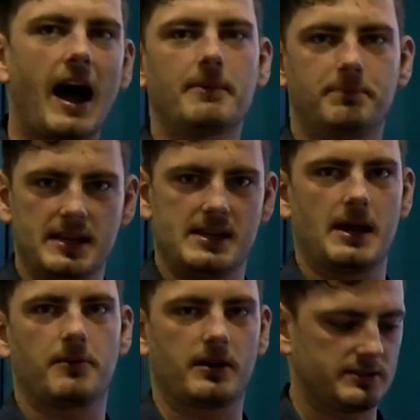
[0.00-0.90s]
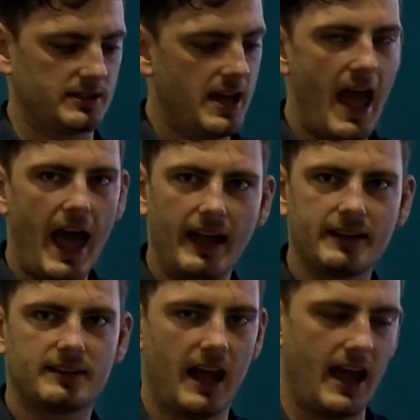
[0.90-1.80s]
IP cameras
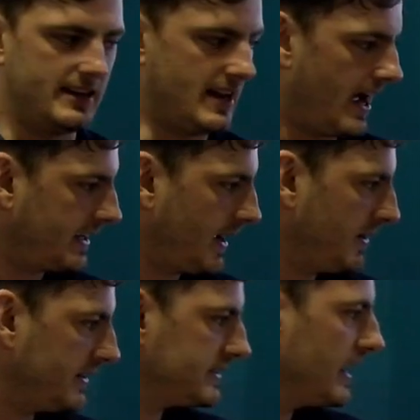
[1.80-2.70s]
and NDI cameras,